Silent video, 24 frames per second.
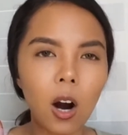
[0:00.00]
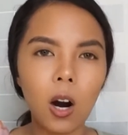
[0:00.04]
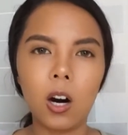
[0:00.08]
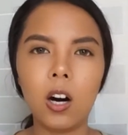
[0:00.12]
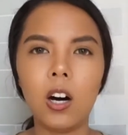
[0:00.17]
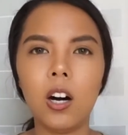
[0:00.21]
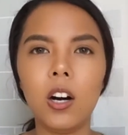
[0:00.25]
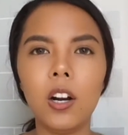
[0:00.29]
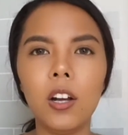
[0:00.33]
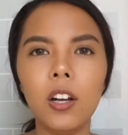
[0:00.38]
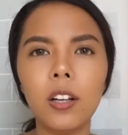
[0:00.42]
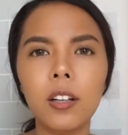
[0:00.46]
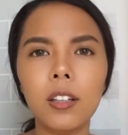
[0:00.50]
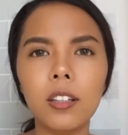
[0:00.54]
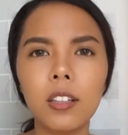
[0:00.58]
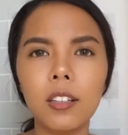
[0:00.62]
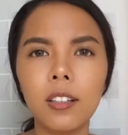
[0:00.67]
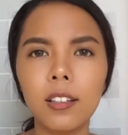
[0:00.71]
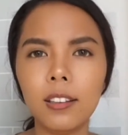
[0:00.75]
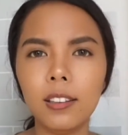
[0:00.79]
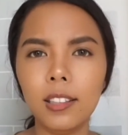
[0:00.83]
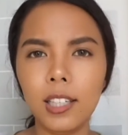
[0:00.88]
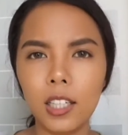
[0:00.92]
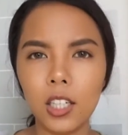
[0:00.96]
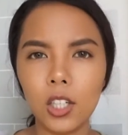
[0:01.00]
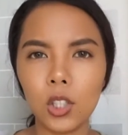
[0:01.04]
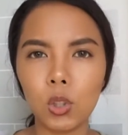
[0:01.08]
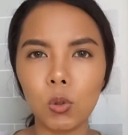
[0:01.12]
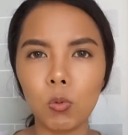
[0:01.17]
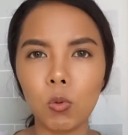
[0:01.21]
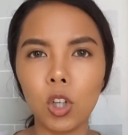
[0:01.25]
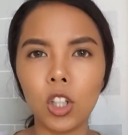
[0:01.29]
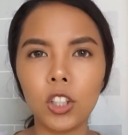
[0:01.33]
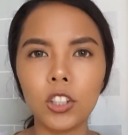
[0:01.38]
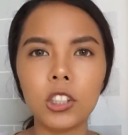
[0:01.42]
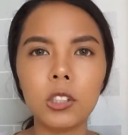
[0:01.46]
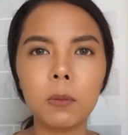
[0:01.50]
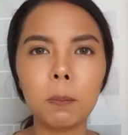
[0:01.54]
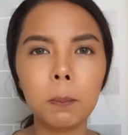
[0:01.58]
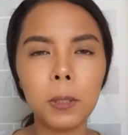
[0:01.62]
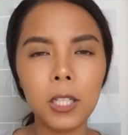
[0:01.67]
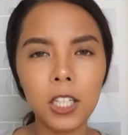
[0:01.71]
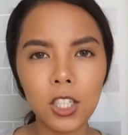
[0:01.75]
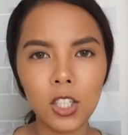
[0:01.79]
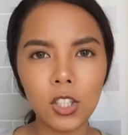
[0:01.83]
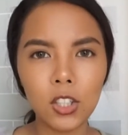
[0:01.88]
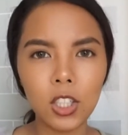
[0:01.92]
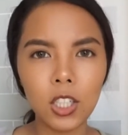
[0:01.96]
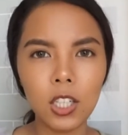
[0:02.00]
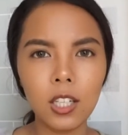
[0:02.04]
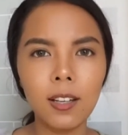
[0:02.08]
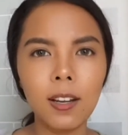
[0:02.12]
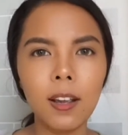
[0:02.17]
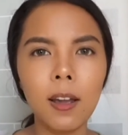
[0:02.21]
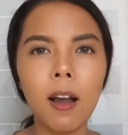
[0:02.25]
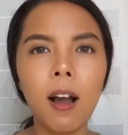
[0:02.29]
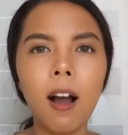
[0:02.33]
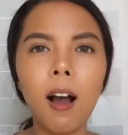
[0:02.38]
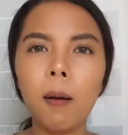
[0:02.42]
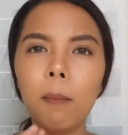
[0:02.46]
are leaning towards peachy,